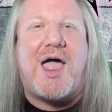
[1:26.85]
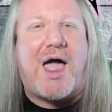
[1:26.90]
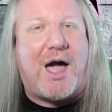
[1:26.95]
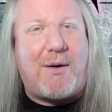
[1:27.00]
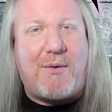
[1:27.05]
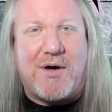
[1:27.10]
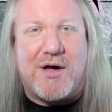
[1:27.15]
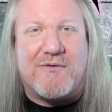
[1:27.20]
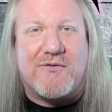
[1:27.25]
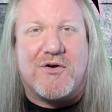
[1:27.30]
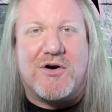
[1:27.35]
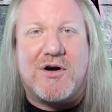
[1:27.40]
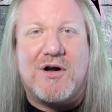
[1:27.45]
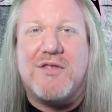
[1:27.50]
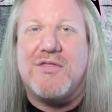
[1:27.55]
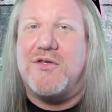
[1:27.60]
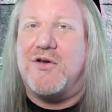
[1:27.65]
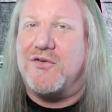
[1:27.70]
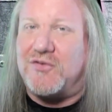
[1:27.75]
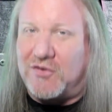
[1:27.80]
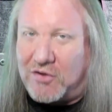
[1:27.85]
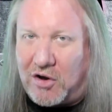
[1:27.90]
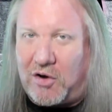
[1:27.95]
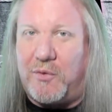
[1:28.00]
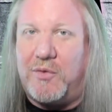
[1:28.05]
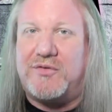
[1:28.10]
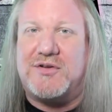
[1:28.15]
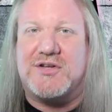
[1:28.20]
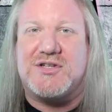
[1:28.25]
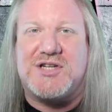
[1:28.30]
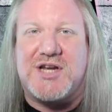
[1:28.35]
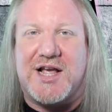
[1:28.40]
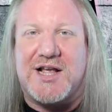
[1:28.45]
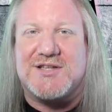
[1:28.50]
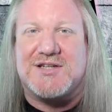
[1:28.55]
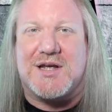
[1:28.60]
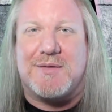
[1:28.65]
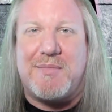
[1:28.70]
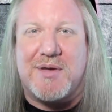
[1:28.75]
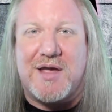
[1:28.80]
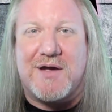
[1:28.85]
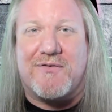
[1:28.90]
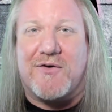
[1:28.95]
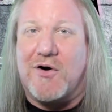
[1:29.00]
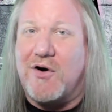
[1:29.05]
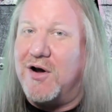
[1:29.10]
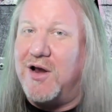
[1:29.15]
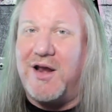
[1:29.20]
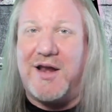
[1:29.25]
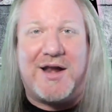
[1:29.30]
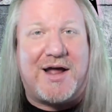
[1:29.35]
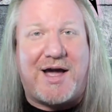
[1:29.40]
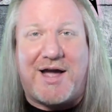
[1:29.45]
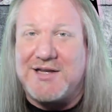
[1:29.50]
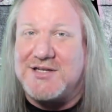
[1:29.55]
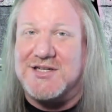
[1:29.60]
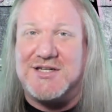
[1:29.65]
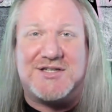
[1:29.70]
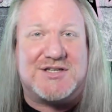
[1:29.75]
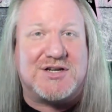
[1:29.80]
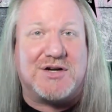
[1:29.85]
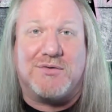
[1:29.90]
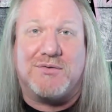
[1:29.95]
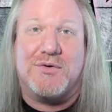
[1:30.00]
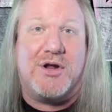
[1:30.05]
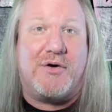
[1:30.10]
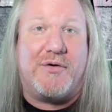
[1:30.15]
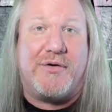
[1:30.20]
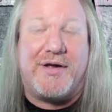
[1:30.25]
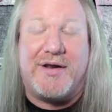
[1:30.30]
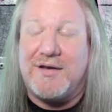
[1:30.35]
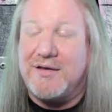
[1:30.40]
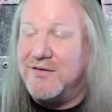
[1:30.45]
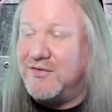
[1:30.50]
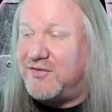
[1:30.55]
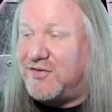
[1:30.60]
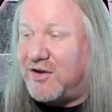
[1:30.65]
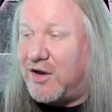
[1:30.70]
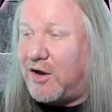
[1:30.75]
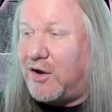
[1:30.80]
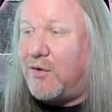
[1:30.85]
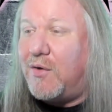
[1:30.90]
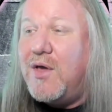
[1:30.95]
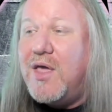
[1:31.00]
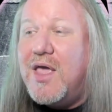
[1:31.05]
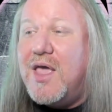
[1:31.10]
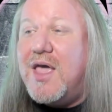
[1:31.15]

However, there's always a chance I may have heard it and I just don't know it. So,